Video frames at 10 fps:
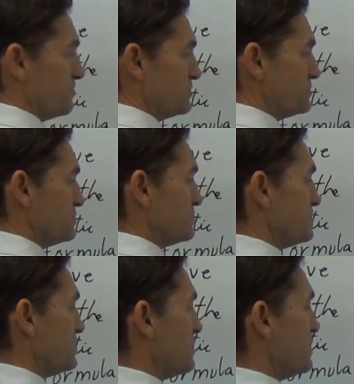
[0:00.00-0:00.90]
by 2.
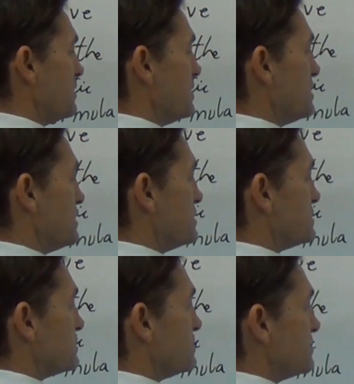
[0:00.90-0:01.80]

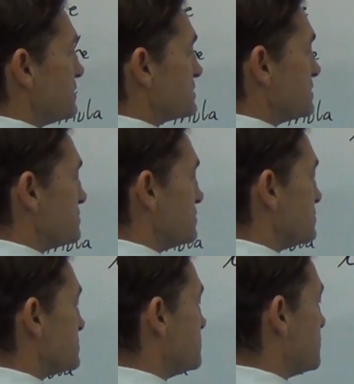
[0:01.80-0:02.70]
So x
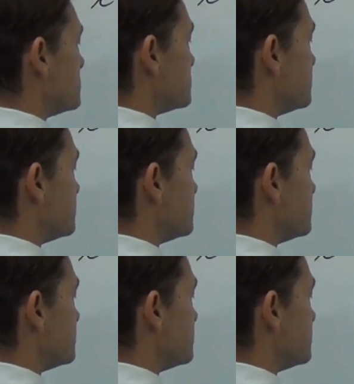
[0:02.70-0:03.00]
equals minus